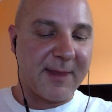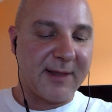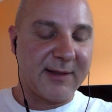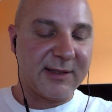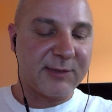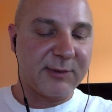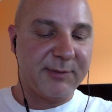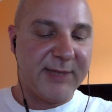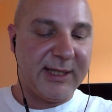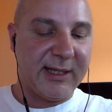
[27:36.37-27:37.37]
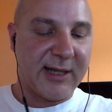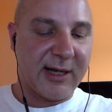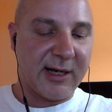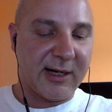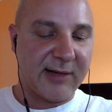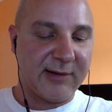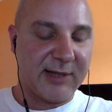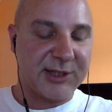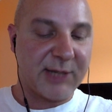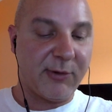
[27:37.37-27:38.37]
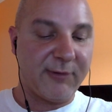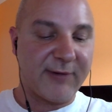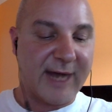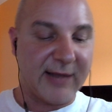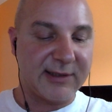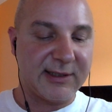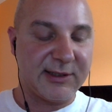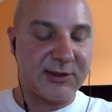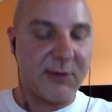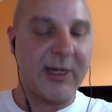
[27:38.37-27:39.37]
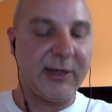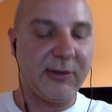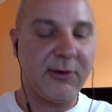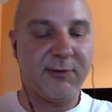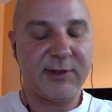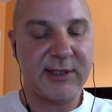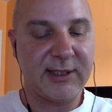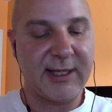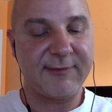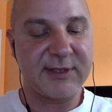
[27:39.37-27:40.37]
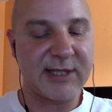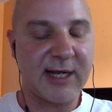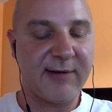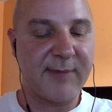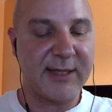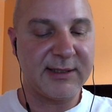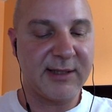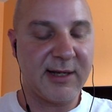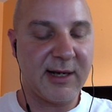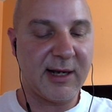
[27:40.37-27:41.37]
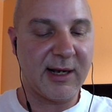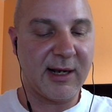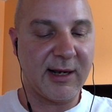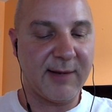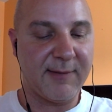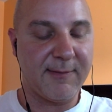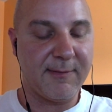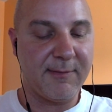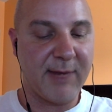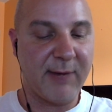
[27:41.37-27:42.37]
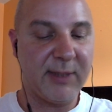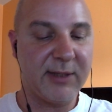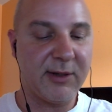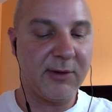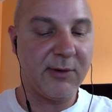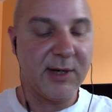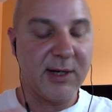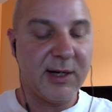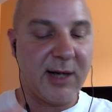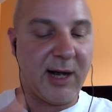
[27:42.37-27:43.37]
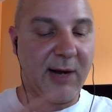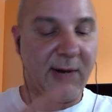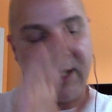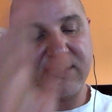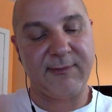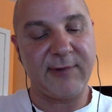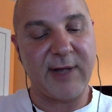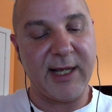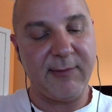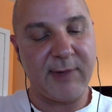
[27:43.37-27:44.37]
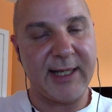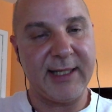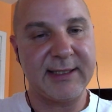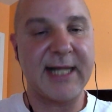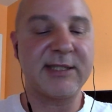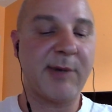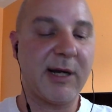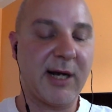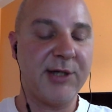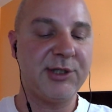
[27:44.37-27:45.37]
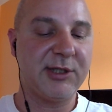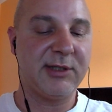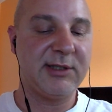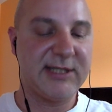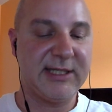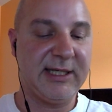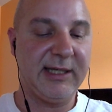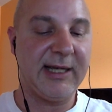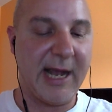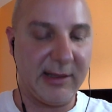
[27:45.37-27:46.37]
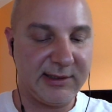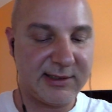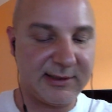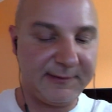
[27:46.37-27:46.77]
this would be a checkpoint for Alliston. So when I look over to the left side of my my window, as I'm flying, when I hit that spot, I should see Alliston.